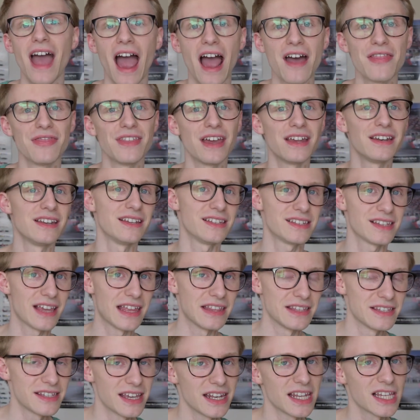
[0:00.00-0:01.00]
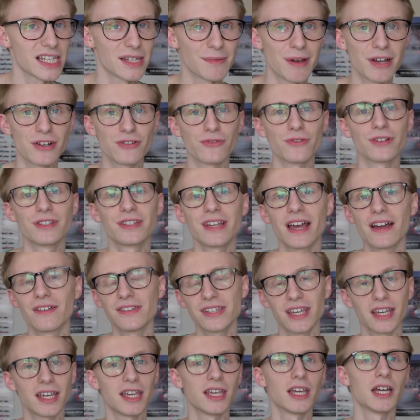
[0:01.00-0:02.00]
and sending some androids down,
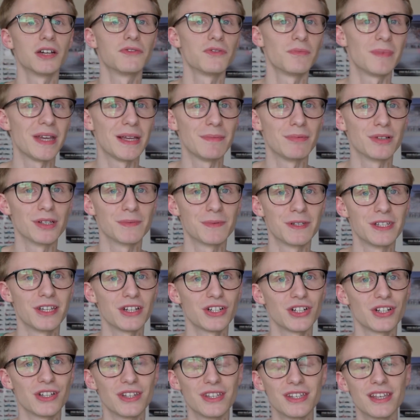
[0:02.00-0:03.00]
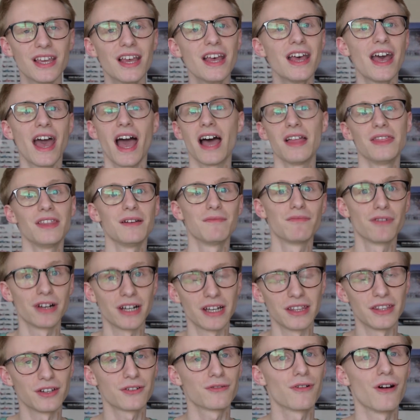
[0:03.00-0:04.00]
taking over people's positions, and then
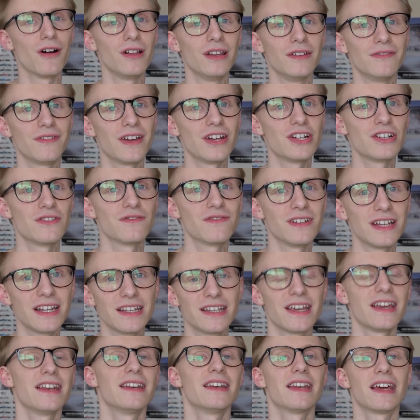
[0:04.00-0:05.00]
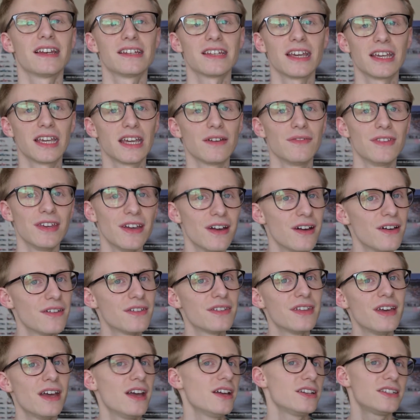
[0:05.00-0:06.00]
bringing the Krall invasion fleet in and taking over the
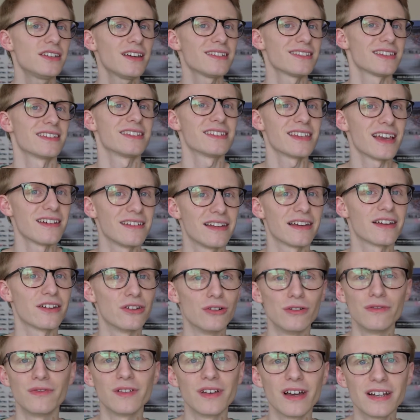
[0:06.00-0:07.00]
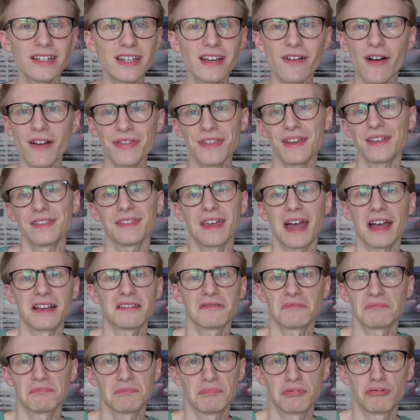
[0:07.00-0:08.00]
Earth, doesn't sound like an awful idea. I think
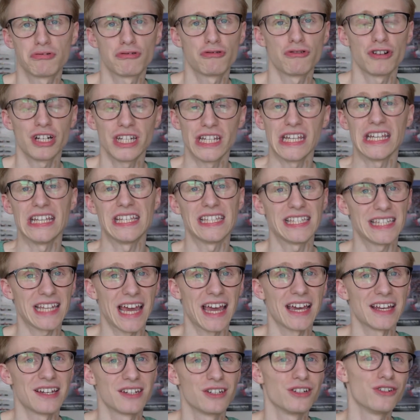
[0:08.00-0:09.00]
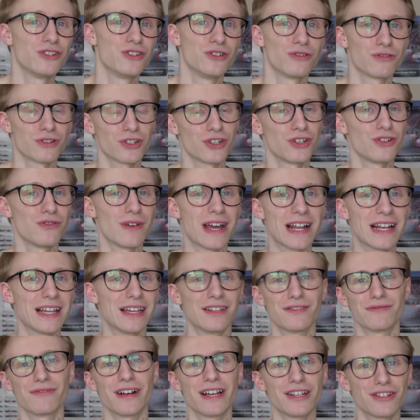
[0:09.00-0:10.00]
that's pretty standard Doctor Who
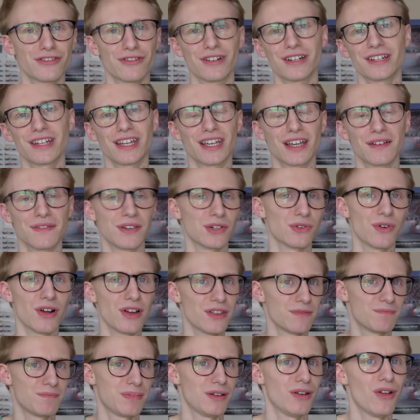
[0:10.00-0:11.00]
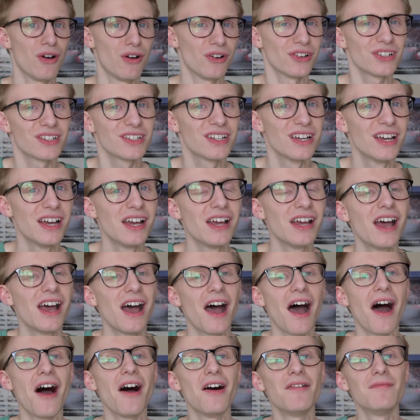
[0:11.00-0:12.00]
alien race trying to take over Earth plot.
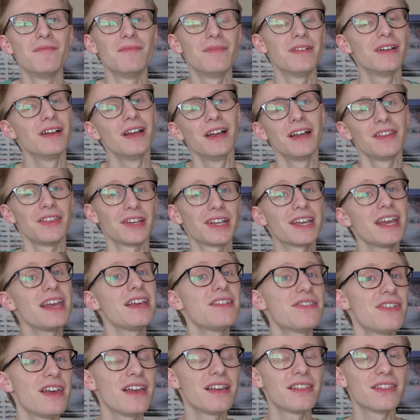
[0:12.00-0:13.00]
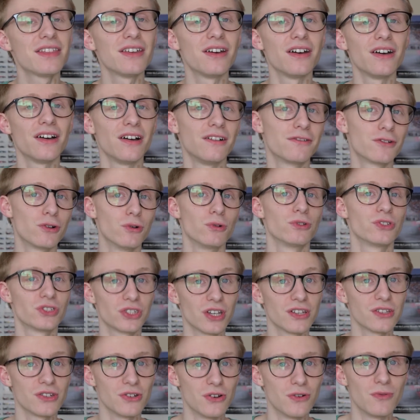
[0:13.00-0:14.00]
The key thing that, of course,
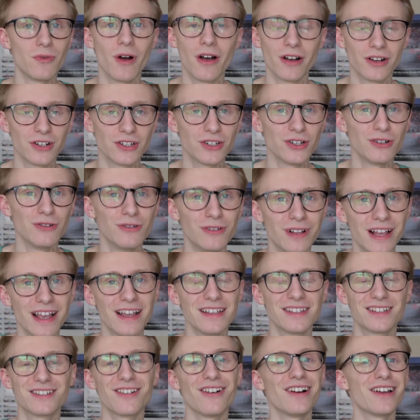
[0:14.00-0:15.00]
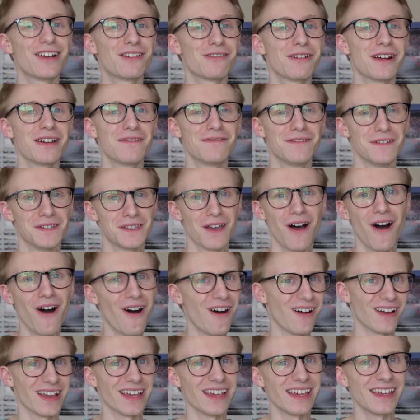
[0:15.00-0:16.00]
does not work at all is Guy Crayford's
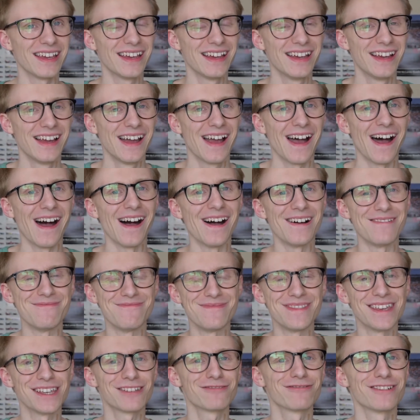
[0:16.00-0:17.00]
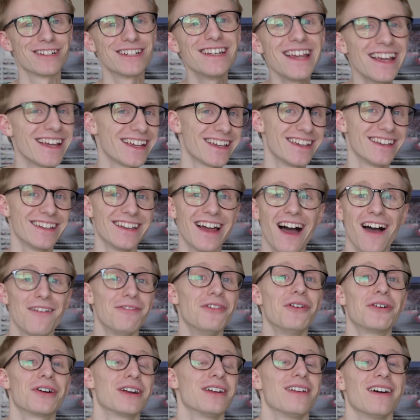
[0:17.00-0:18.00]
eye. This ridiculous, I'm
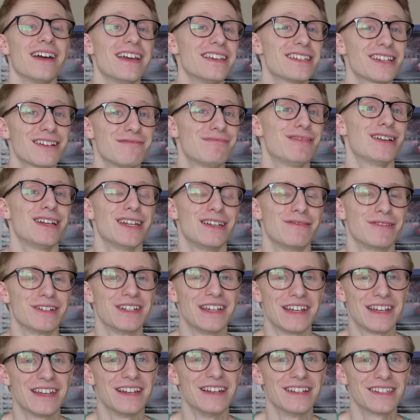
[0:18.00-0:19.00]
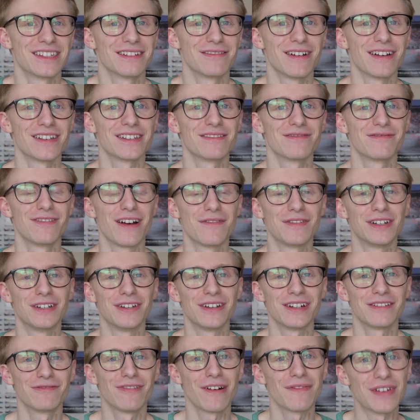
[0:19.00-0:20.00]
not going to lie, it's completely ridiculous. The
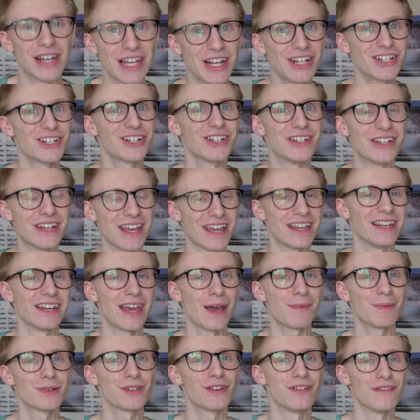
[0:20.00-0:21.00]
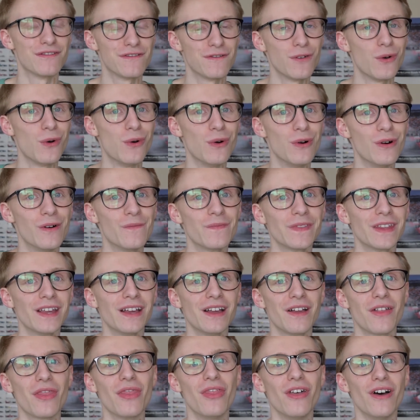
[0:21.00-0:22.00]
revelation in episode 4
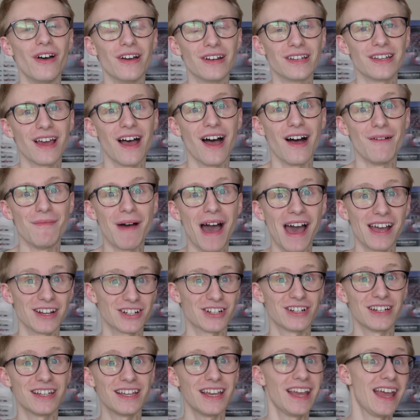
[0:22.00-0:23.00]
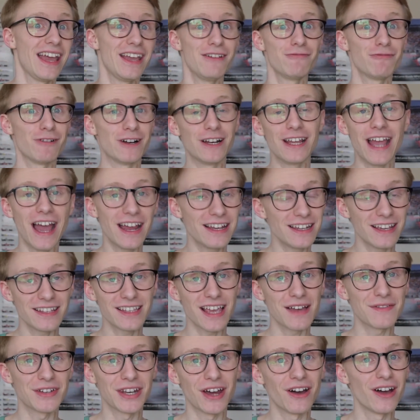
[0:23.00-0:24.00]
that actually he really does
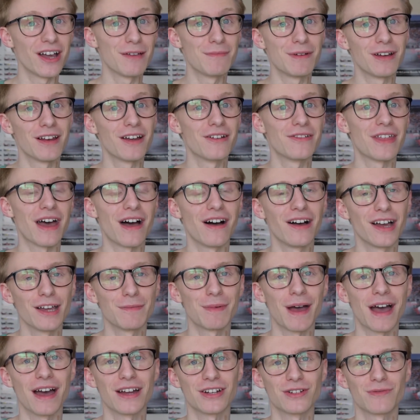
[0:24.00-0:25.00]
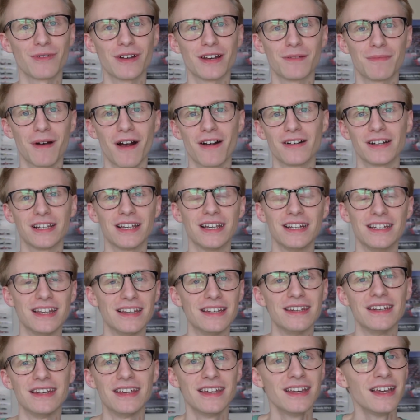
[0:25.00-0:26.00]
have an eye below that eye patch when apparently he
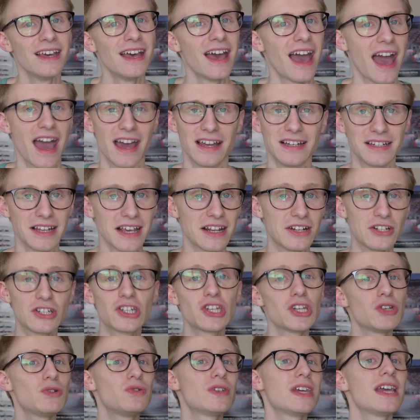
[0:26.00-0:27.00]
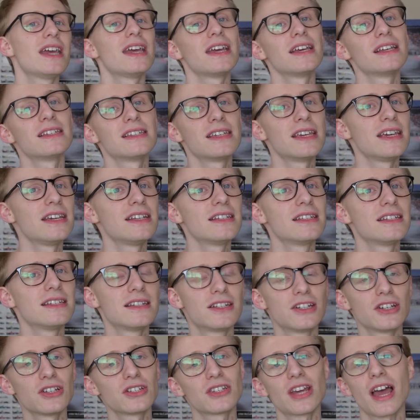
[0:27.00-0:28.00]
didn't. And in 2 years, he's
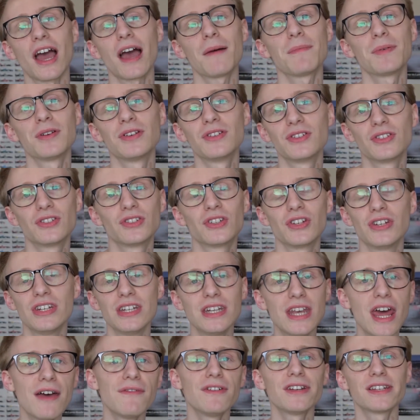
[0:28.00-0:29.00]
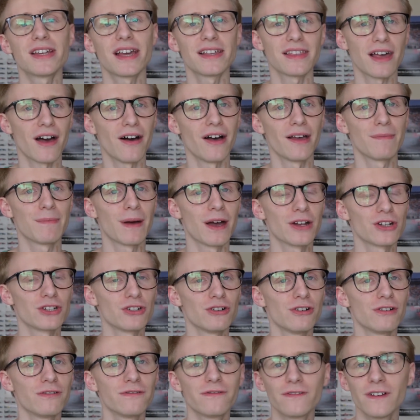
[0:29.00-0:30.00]
just happened to never take that eye patch
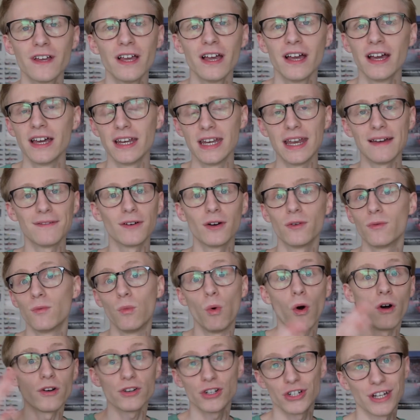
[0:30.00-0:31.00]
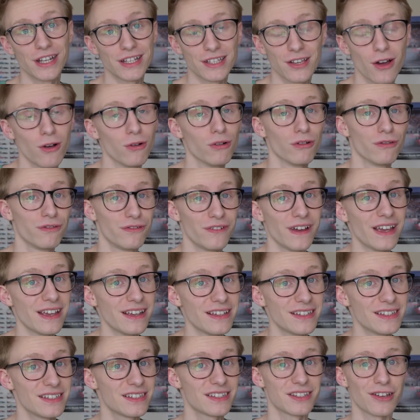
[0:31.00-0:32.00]
off, never wash his whole
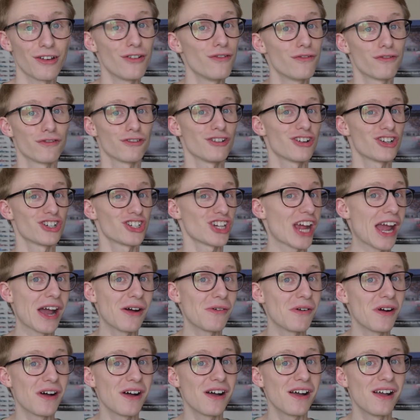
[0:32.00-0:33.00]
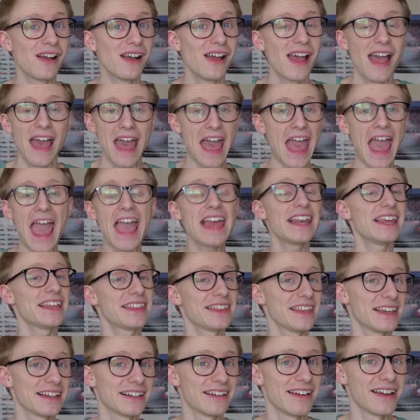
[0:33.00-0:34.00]
face, go for a shower,
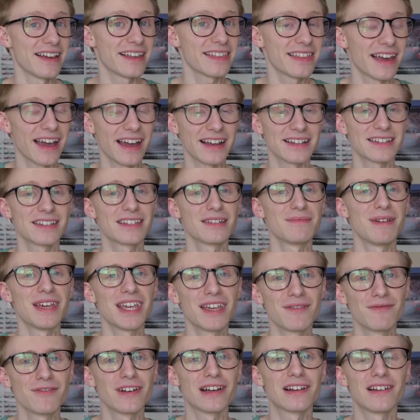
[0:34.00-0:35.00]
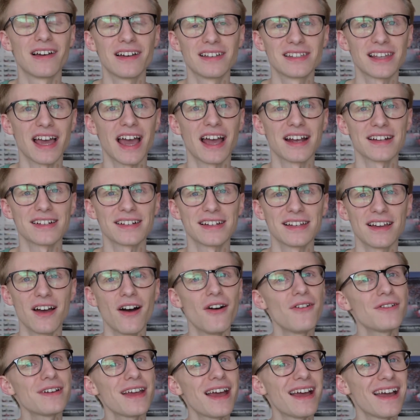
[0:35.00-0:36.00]
anything like that to make him realise that actually,
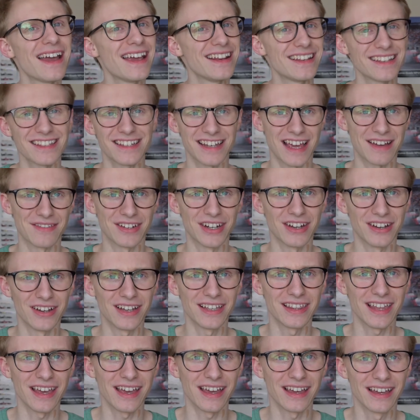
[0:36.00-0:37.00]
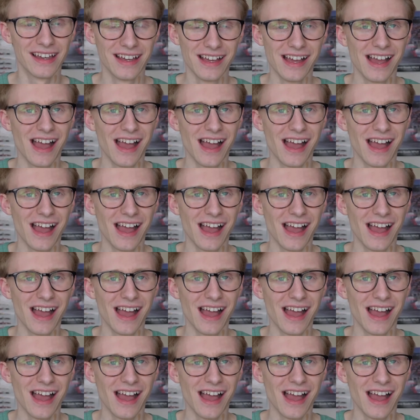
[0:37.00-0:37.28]
oh yeah, he doesn't have an eye there.